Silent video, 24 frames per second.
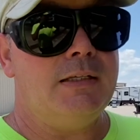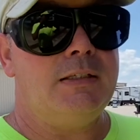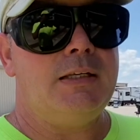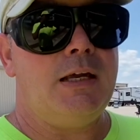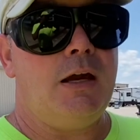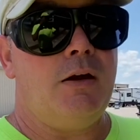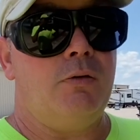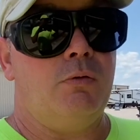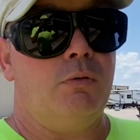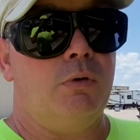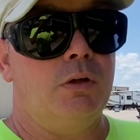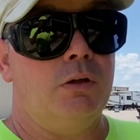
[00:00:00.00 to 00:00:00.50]

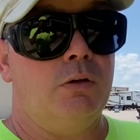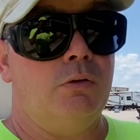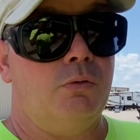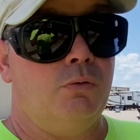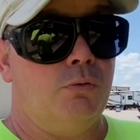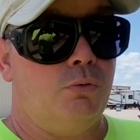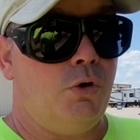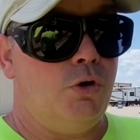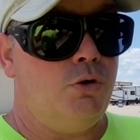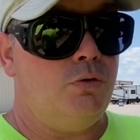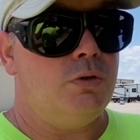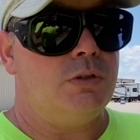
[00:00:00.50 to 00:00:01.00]
that
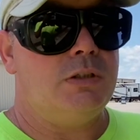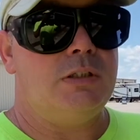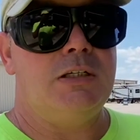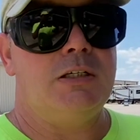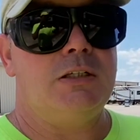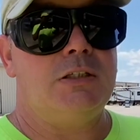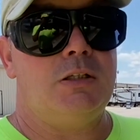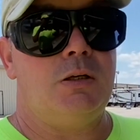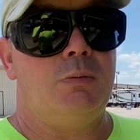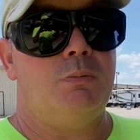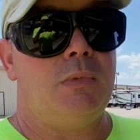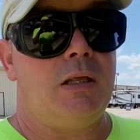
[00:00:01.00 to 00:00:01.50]
root
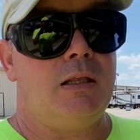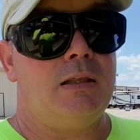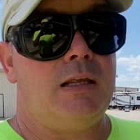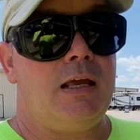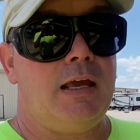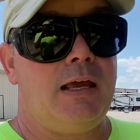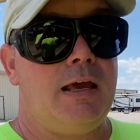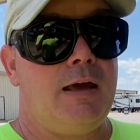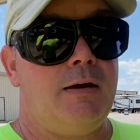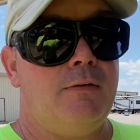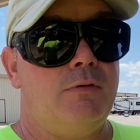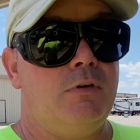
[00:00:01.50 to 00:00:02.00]
system that
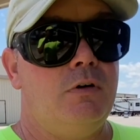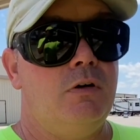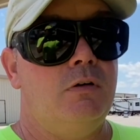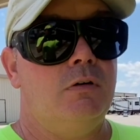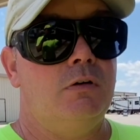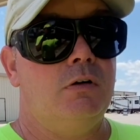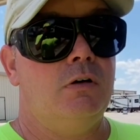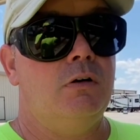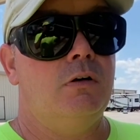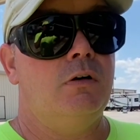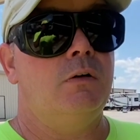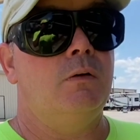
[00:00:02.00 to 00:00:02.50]
they have
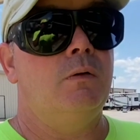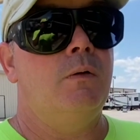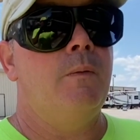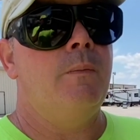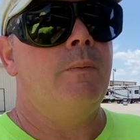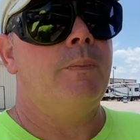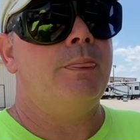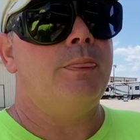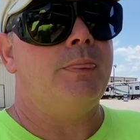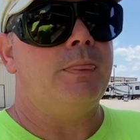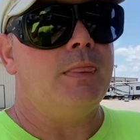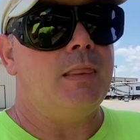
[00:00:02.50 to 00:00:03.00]
going on.
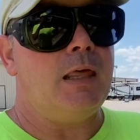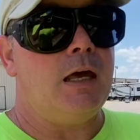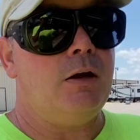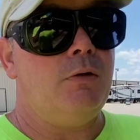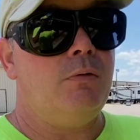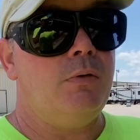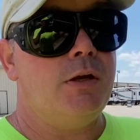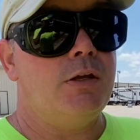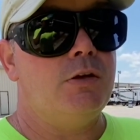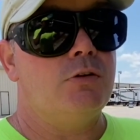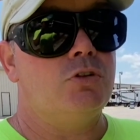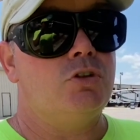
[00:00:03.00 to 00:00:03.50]
That
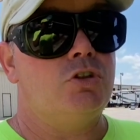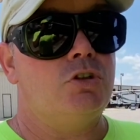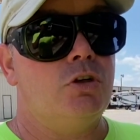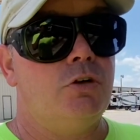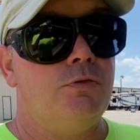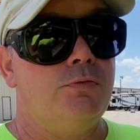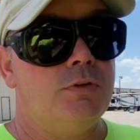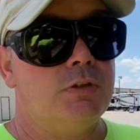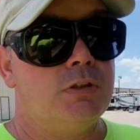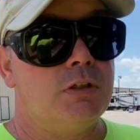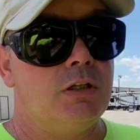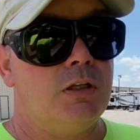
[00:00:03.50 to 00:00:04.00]
way your
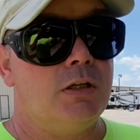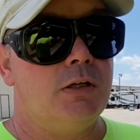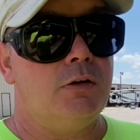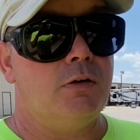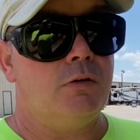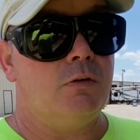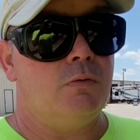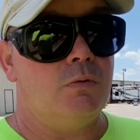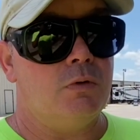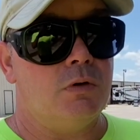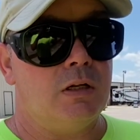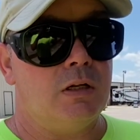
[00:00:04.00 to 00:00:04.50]
surface cleaner will